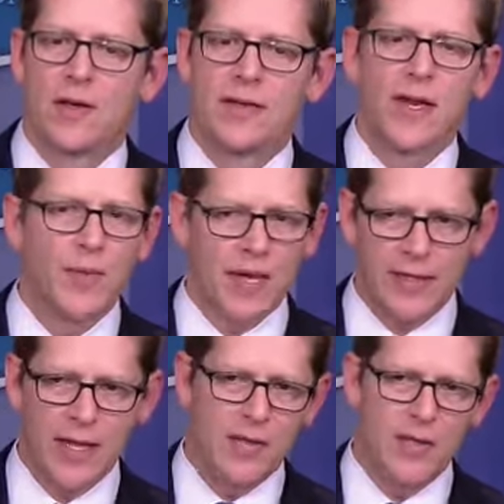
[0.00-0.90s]
that I'm
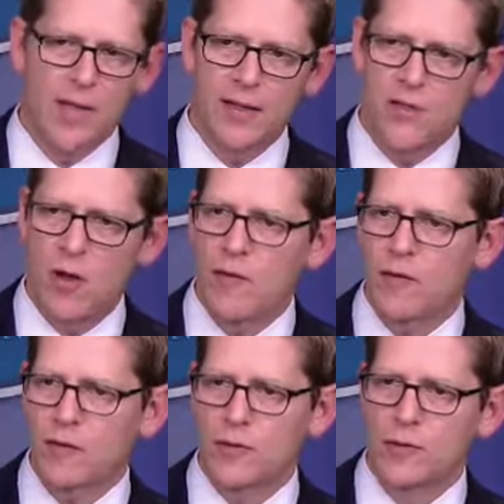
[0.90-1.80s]
not going to have a lot to
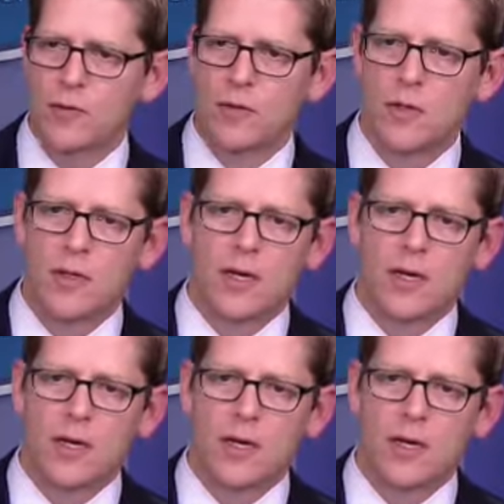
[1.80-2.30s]
offer you